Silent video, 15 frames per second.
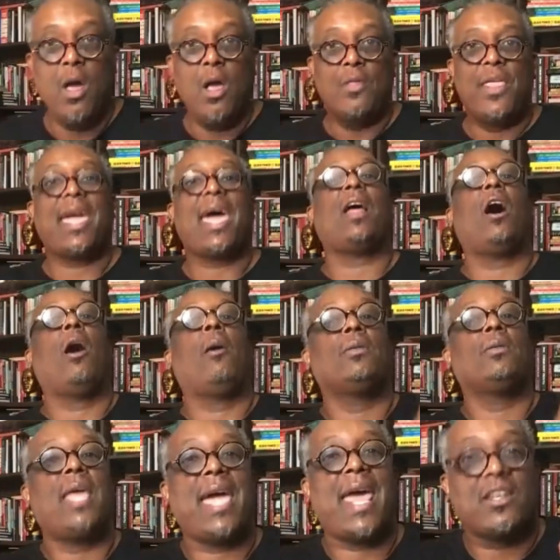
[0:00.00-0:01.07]
They
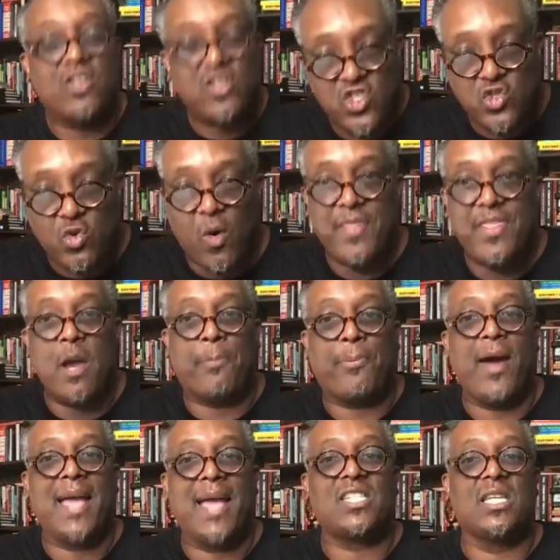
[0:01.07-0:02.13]
gotta destroy the
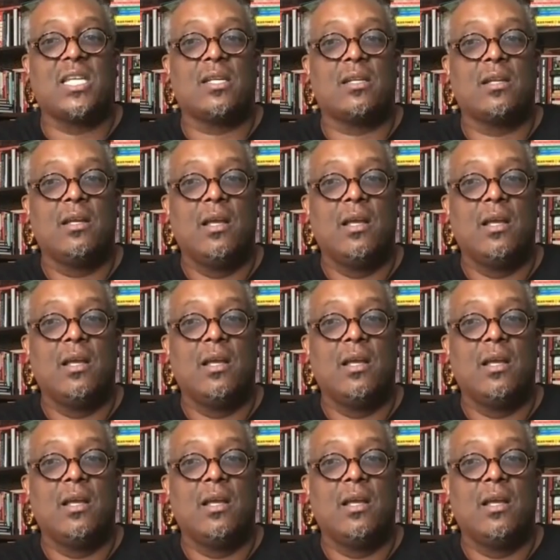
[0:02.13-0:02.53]
oppression.